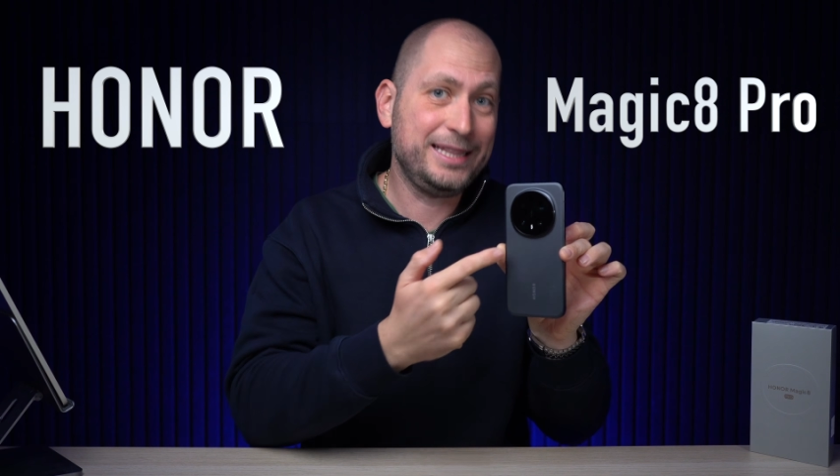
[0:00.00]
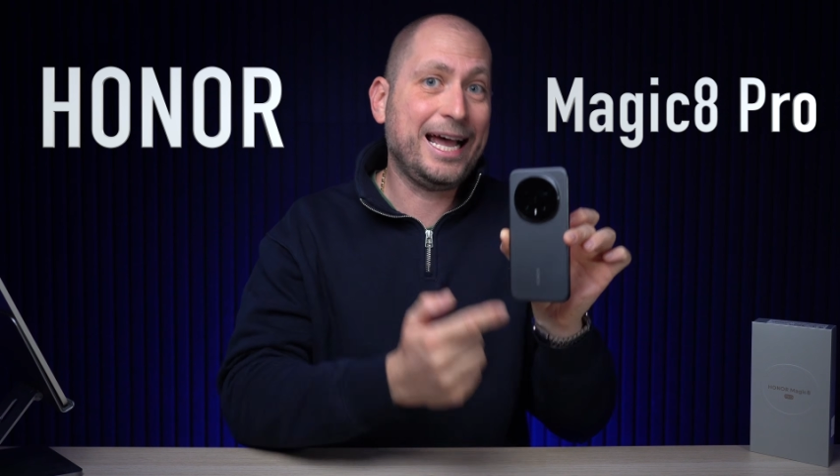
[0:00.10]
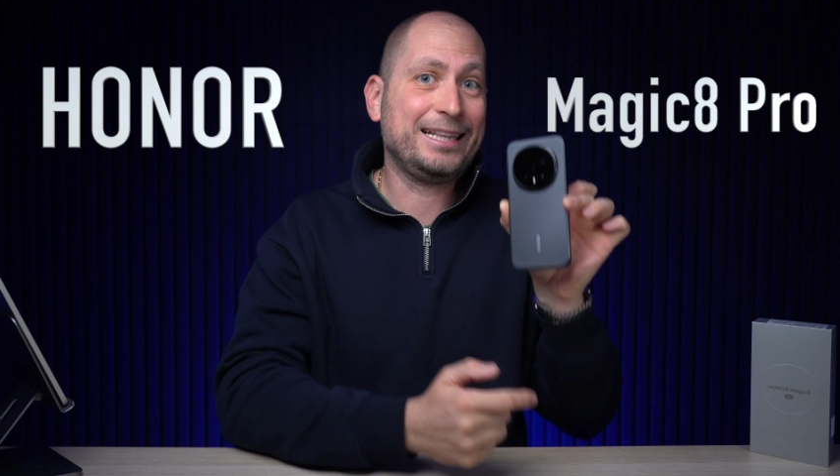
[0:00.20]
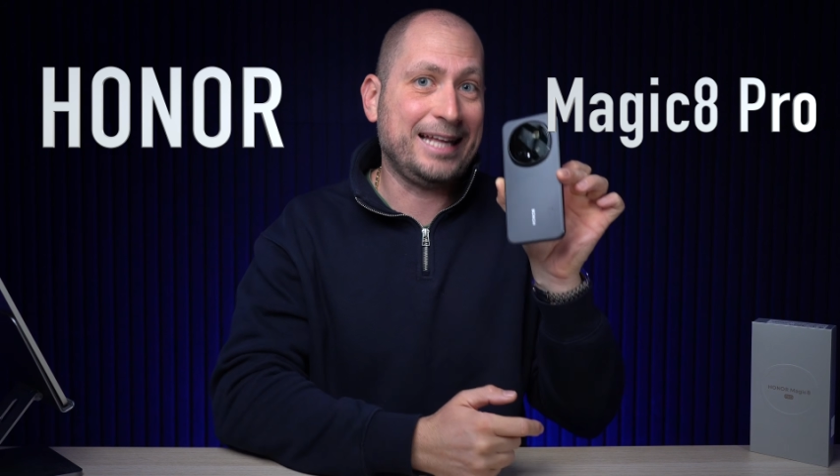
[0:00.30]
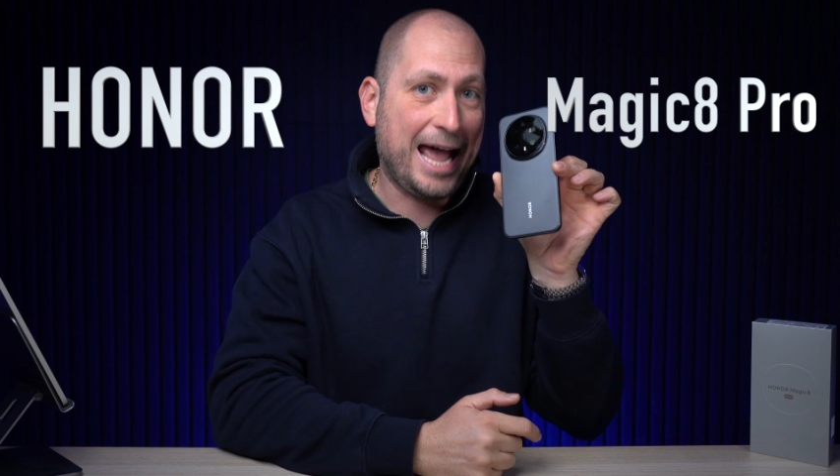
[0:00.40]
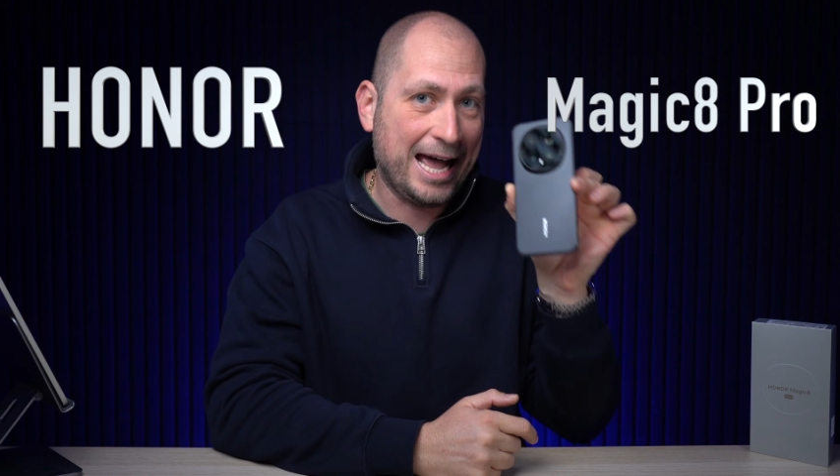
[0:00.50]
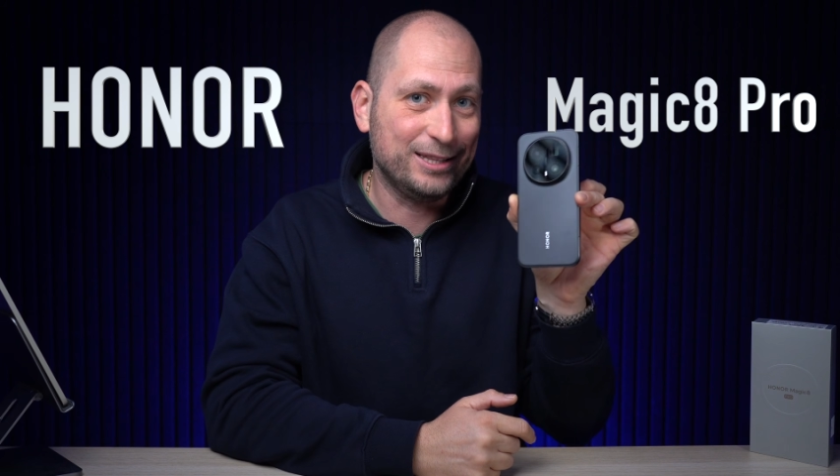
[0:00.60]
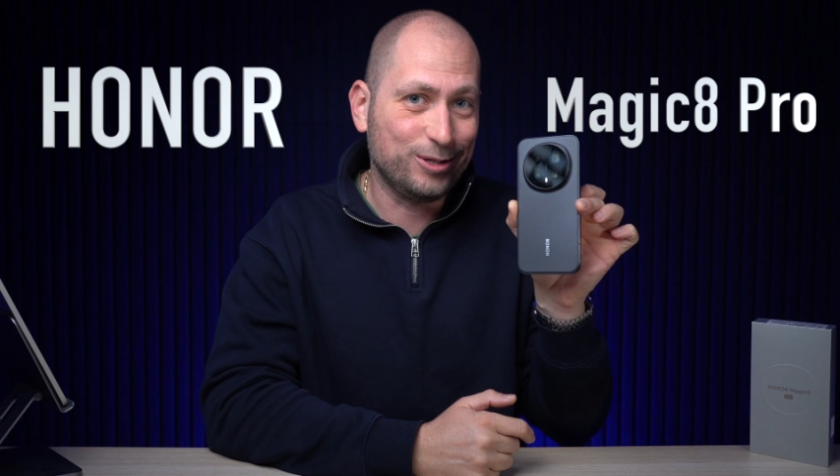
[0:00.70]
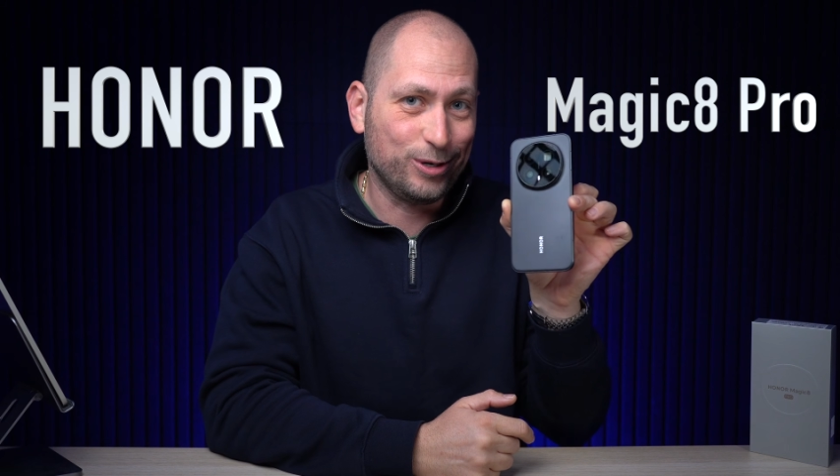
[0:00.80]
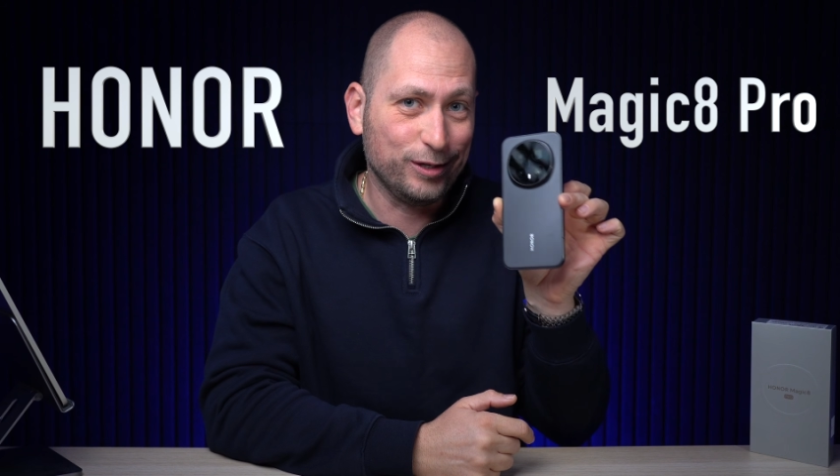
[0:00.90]
that
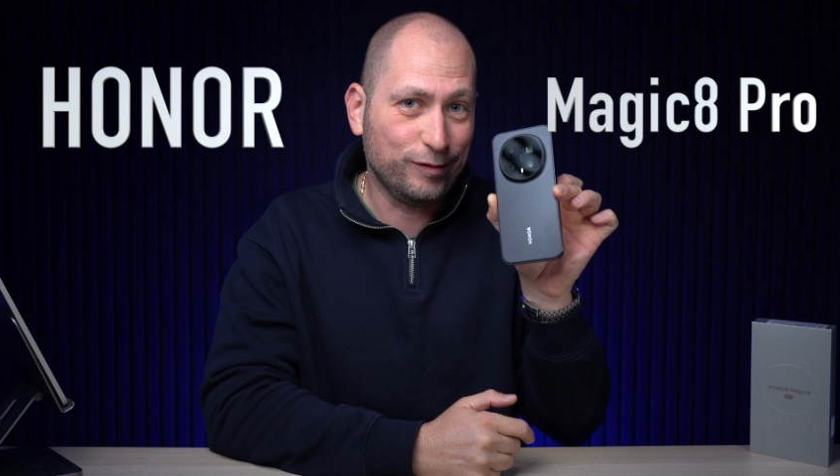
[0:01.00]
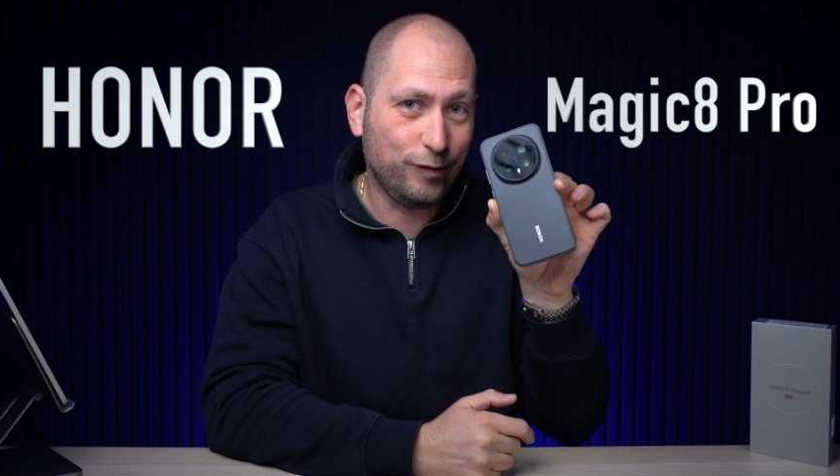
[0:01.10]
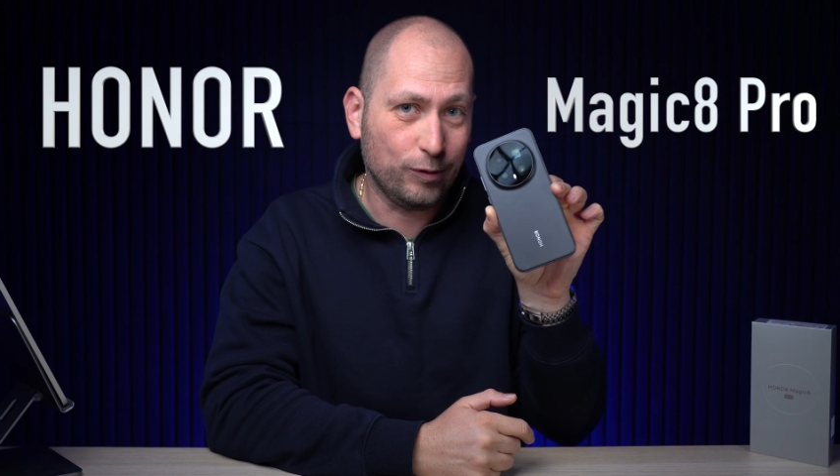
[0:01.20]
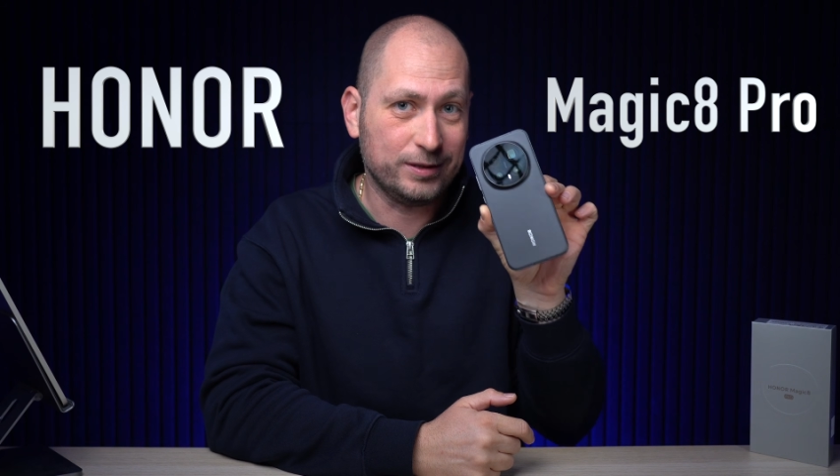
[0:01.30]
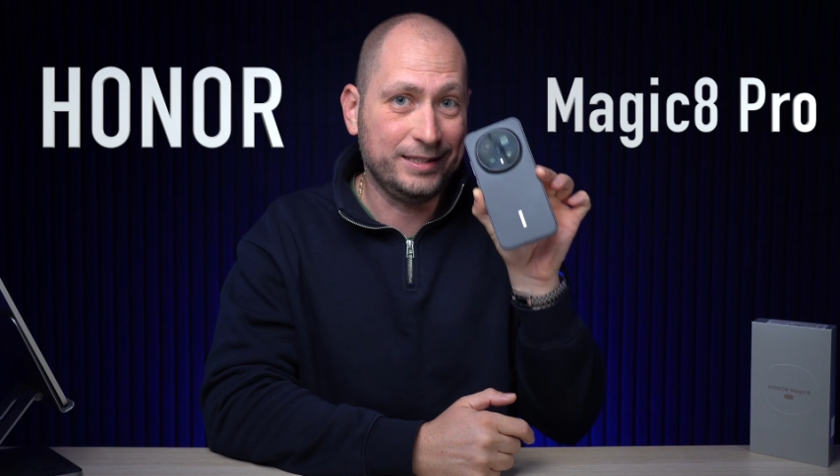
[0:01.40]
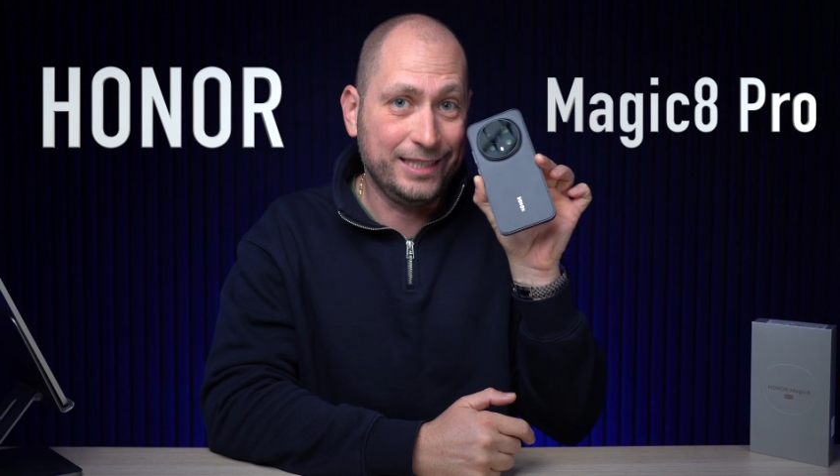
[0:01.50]
Android phone.